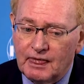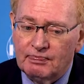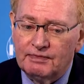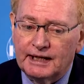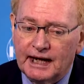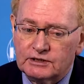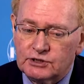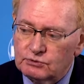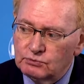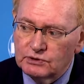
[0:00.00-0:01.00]
The
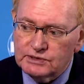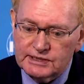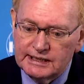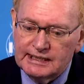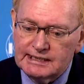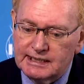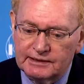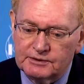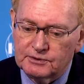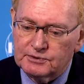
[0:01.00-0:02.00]
actual city
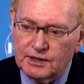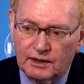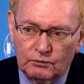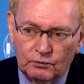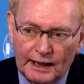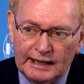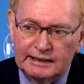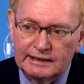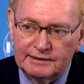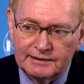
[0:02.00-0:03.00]
centers are
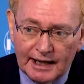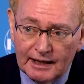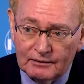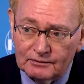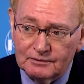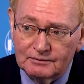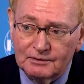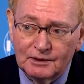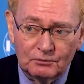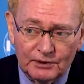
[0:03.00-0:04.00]
weighted down
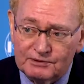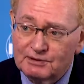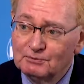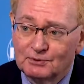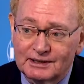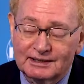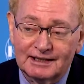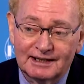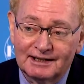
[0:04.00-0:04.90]
with